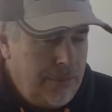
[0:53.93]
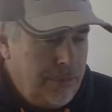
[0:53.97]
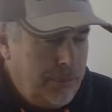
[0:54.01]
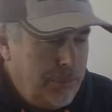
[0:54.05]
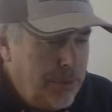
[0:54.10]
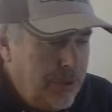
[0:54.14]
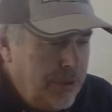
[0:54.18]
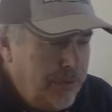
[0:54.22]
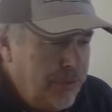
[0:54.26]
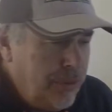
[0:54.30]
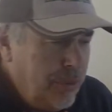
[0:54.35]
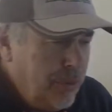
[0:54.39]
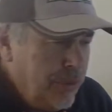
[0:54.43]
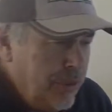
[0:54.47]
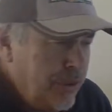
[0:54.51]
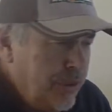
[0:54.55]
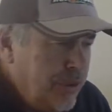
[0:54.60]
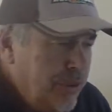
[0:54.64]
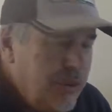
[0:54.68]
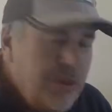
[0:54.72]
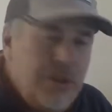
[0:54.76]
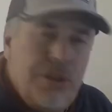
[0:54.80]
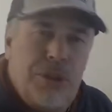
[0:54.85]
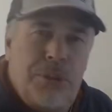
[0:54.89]
But if you want to
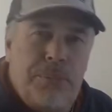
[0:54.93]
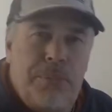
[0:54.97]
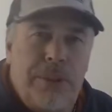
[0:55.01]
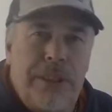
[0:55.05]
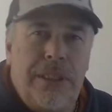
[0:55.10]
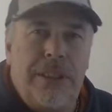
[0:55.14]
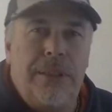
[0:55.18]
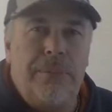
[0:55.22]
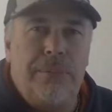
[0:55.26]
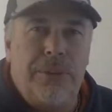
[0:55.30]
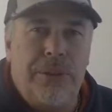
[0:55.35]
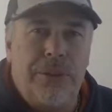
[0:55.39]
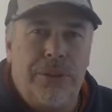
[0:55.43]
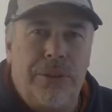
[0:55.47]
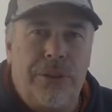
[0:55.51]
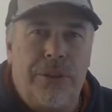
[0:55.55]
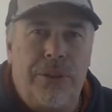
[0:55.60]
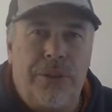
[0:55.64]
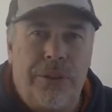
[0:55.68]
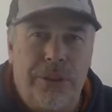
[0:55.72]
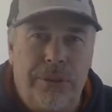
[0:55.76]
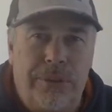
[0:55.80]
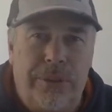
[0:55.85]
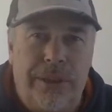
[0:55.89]
do the speed limit on the
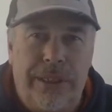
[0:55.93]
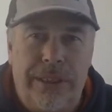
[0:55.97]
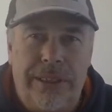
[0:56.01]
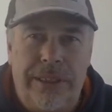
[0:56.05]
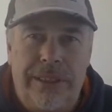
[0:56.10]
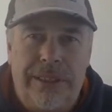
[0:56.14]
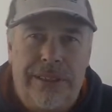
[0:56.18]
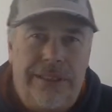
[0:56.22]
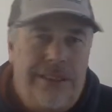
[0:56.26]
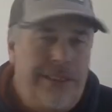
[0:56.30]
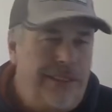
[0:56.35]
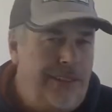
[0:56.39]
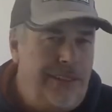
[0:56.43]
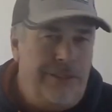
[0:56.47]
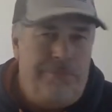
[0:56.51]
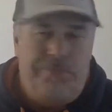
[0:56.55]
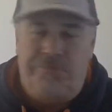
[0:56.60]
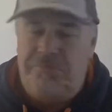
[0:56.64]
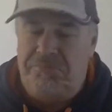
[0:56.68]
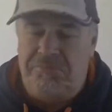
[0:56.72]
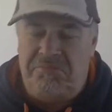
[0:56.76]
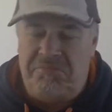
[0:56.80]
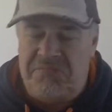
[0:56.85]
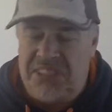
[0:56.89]
highway,
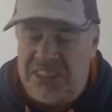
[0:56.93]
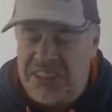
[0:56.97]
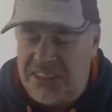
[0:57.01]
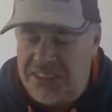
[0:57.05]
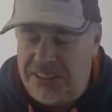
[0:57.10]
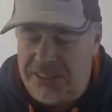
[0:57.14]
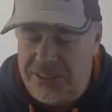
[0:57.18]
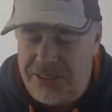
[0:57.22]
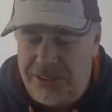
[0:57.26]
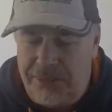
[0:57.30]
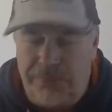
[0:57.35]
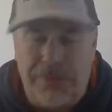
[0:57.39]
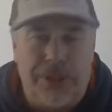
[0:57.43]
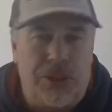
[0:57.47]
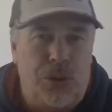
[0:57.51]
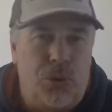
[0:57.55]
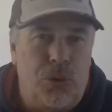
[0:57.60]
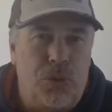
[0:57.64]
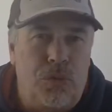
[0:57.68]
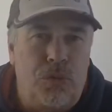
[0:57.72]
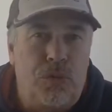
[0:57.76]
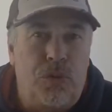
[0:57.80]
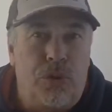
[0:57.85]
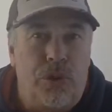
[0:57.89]
it's not much
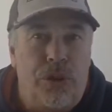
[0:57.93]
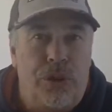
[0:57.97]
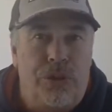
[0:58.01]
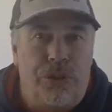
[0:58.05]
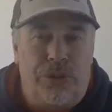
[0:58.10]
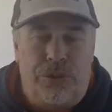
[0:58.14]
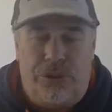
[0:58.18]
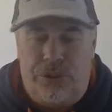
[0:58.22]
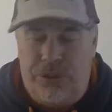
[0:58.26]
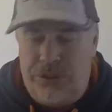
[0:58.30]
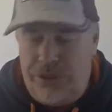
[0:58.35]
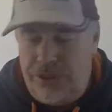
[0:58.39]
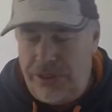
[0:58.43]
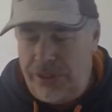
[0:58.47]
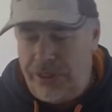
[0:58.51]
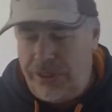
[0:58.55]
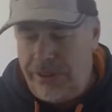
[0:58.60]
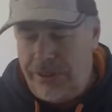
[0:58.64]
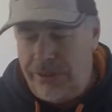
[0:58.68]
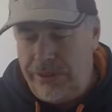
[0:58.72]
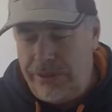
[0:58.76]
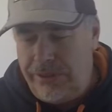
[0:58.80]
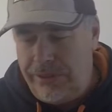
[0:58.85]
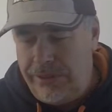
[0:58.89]
good for you.
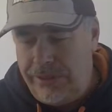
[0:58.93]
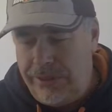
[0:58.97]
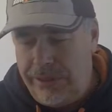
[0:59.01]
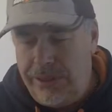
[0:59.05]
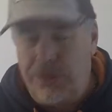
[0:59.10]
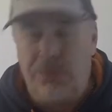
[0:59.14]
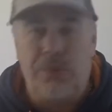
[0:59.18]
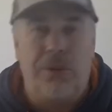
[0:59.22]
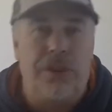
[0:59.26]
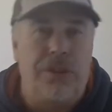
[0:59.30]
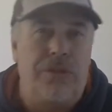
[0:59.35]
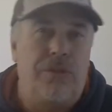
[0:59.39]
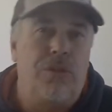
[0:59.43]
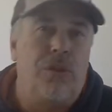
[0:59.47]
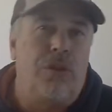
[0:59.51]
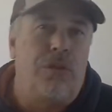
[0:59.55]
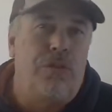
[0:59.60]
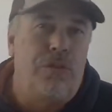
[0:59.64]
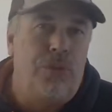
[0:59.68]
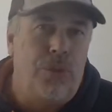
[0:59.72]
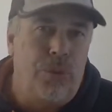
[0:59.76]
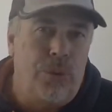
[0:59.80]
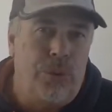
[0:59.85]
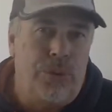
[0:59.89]
So that's why you've got
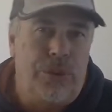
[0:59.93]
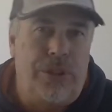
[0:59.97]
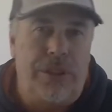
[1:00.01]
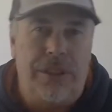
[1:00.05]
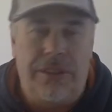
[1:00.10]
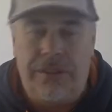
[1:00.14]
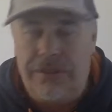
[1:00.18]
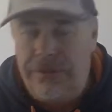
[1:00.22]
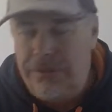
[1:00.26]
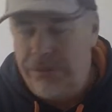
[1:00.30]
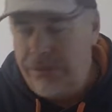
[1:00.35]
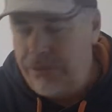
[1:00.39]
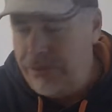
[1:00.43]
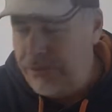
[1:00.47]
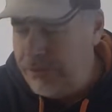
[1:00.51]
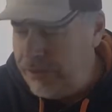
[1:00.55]
fourth gear or